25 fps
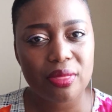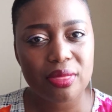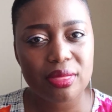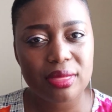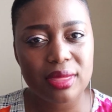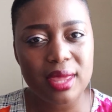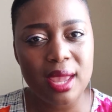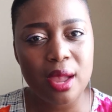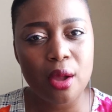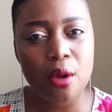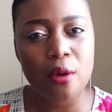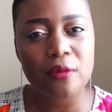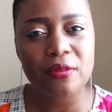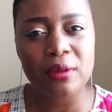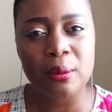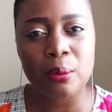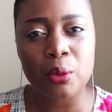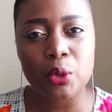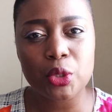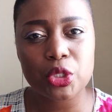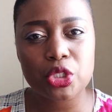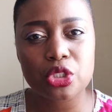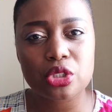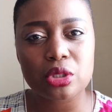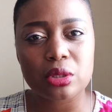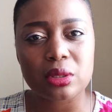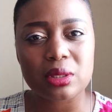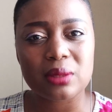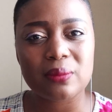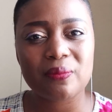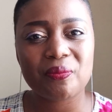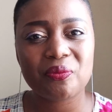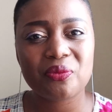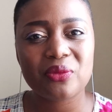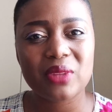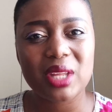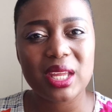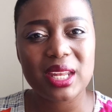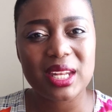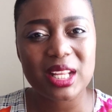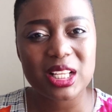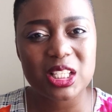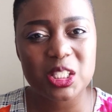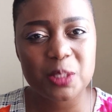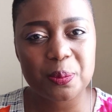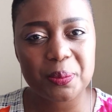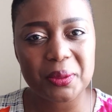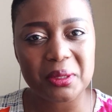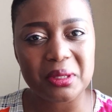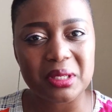Think of emotion and
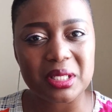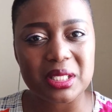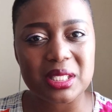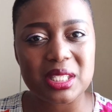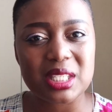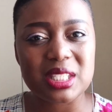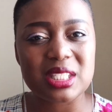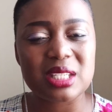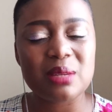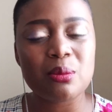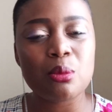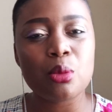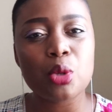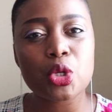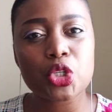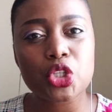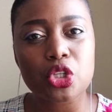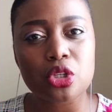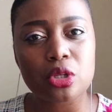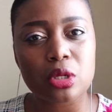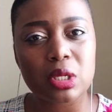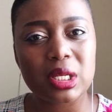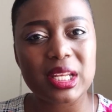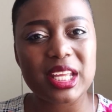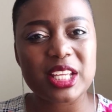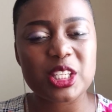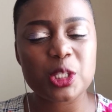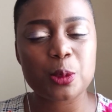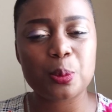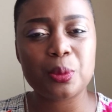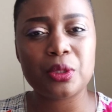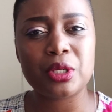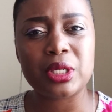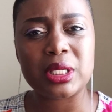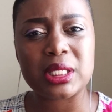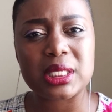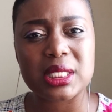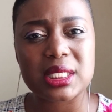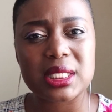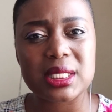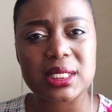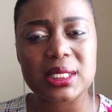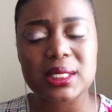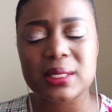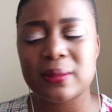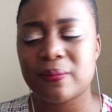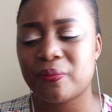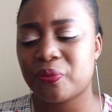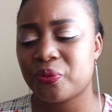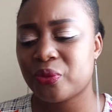experiences, emotional
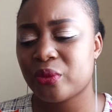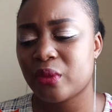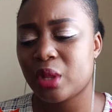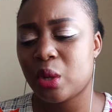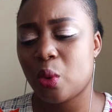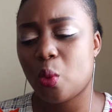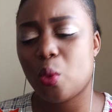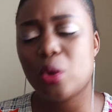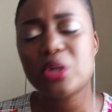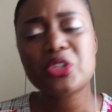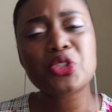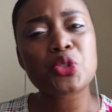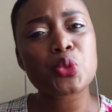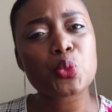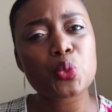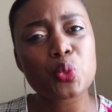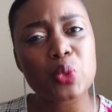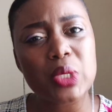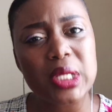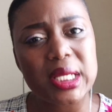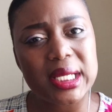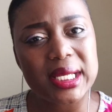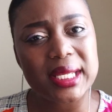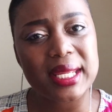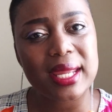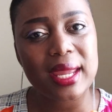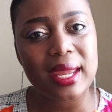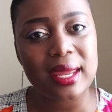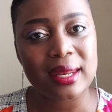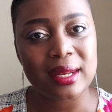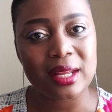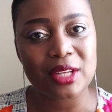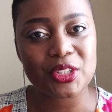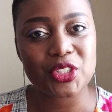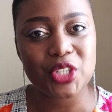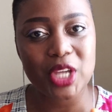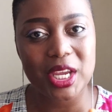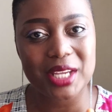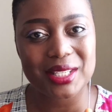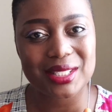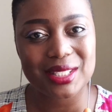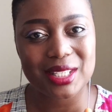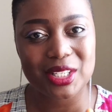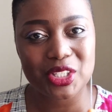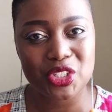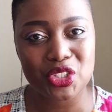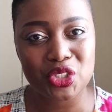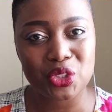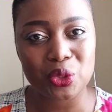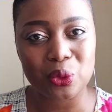experiences. What really
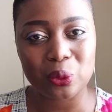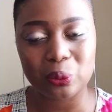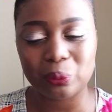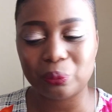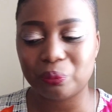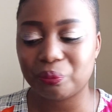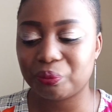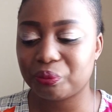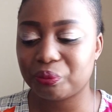energizes you?